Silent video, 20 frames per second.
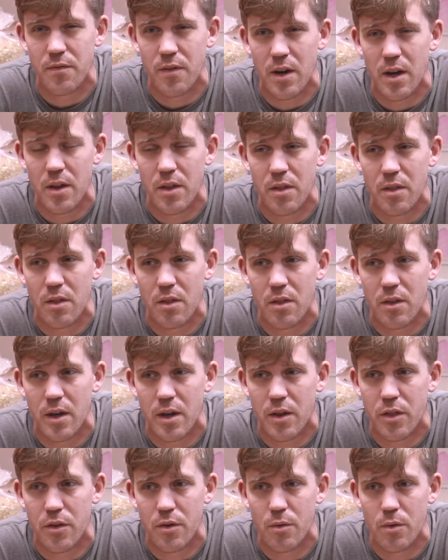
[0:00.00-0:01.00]
I
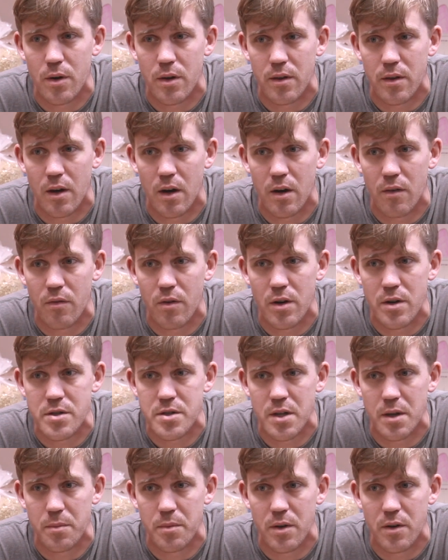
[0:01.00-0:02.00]
threw it in the oven or
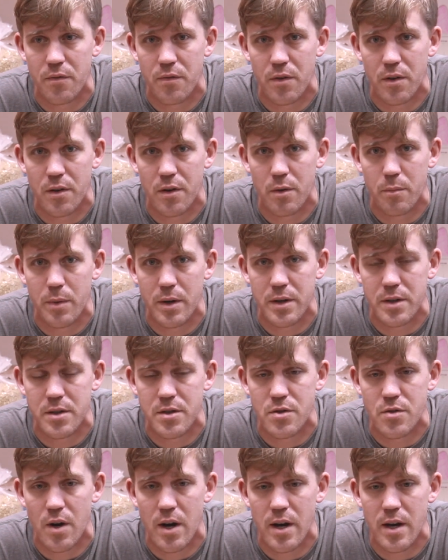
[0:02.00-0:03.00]
something for a little bit to
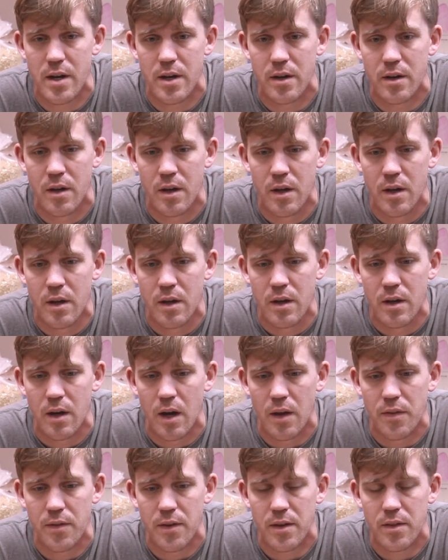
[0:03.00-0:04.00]
dry it,
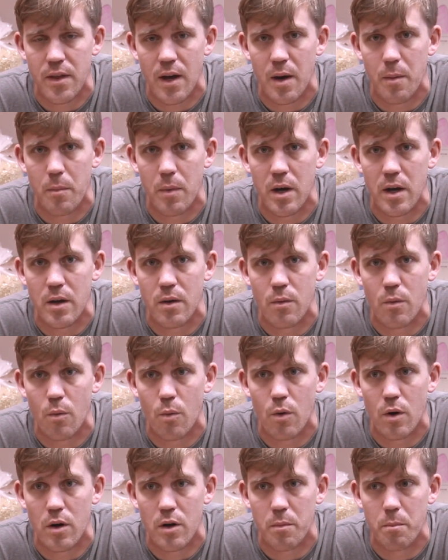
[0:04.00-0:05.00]
I think that might
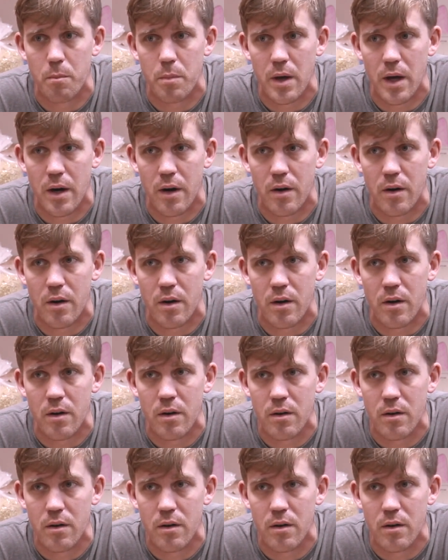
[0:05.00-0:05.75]
work better.